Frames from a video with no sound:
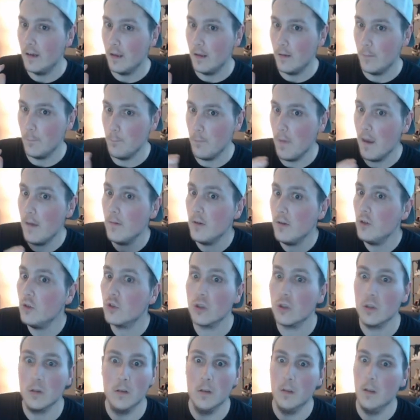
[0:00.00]
maybe you
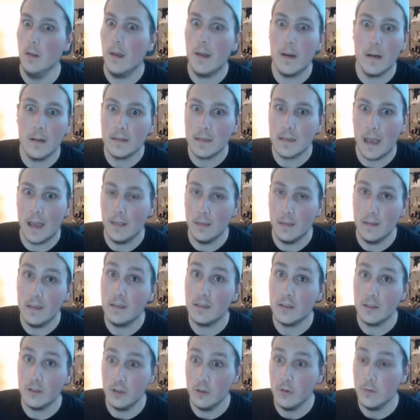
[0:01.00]
should let us at
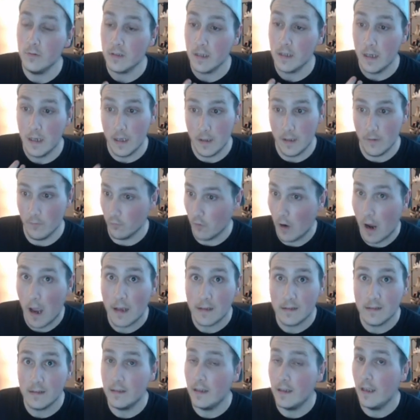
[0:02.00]
least use
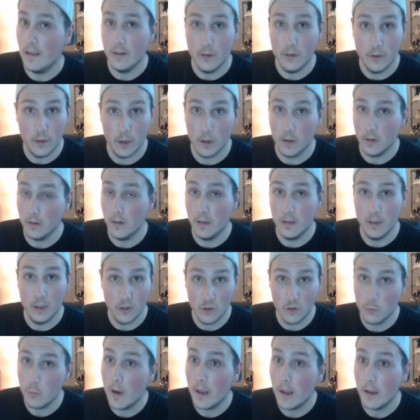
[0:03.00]
rosin and the dirt and the
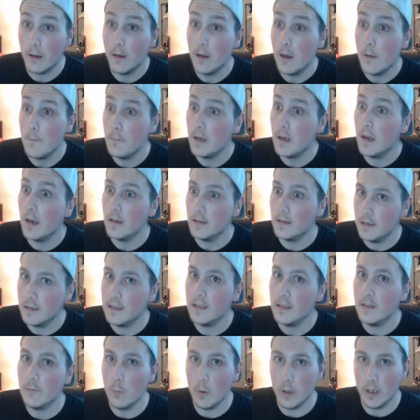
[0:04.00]
sweat because
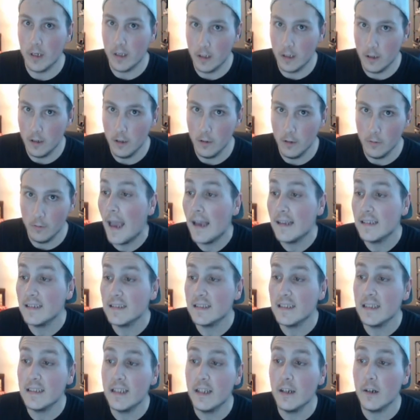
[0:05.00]
this is what it can do. As it
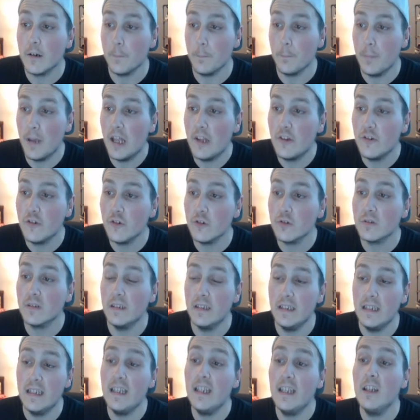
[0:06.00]
says here, pitchers
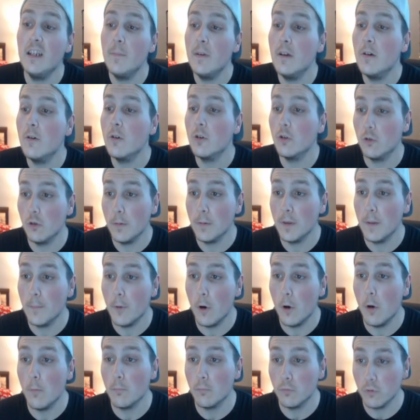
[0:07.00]
need to be able to grip the
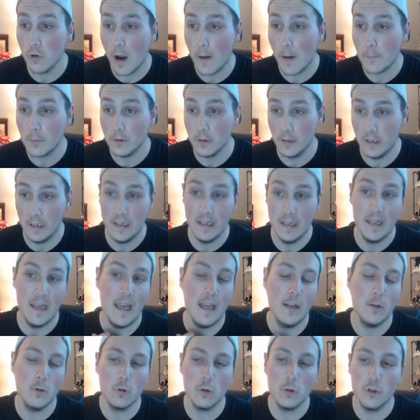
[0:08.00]
ball properly
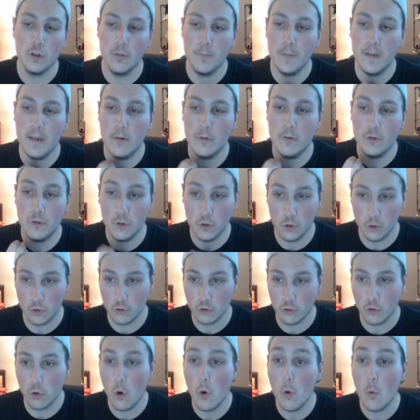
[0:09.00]
in order to be able to
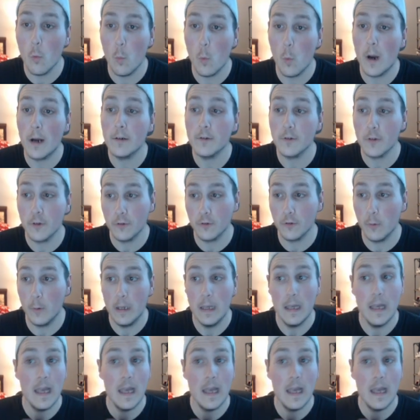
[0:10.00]
control where they're throwing